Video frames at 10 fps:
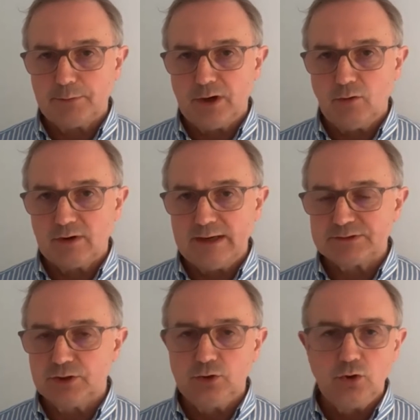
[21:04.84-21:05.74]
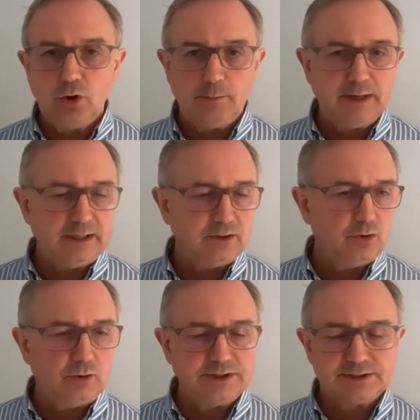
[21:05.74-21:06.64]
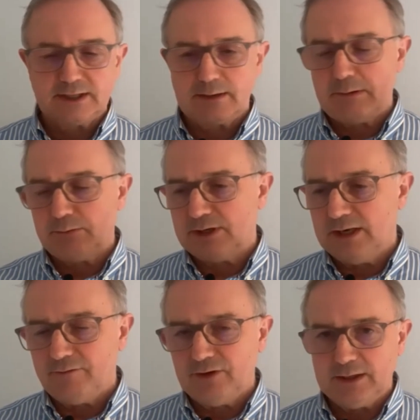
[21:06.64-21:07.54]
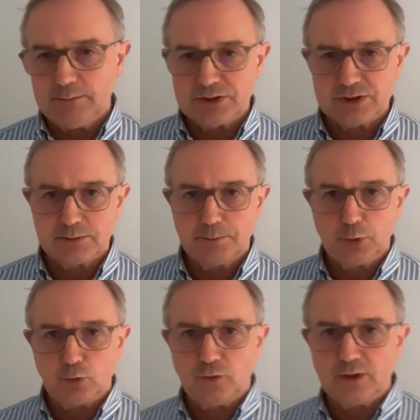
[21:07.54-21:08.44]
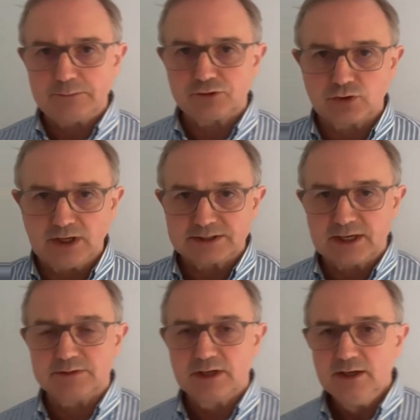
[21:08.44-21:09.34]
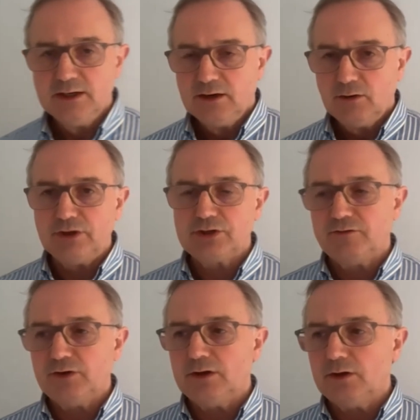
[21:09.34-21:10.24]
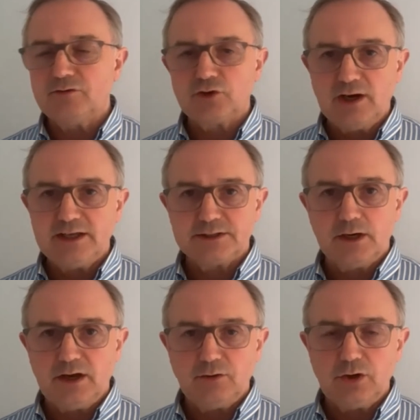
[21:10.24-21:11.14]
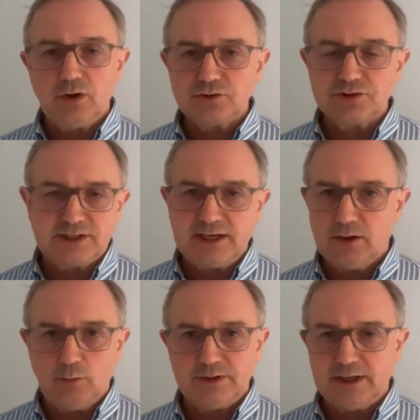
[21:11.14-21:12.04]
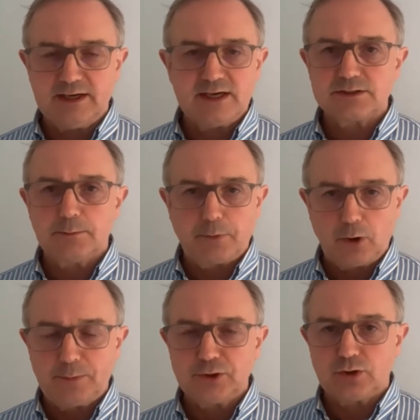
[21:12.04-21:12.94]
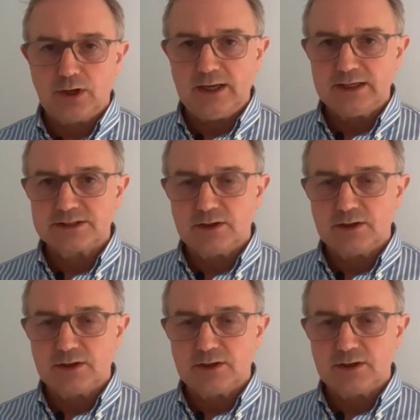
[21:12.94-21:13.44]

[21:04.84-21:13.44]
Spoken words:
programs and not make noise and come up with lovely images and beautiful names of training schemes. Rich, if you're listening, I know you're not, just get on with it. Get some proper training,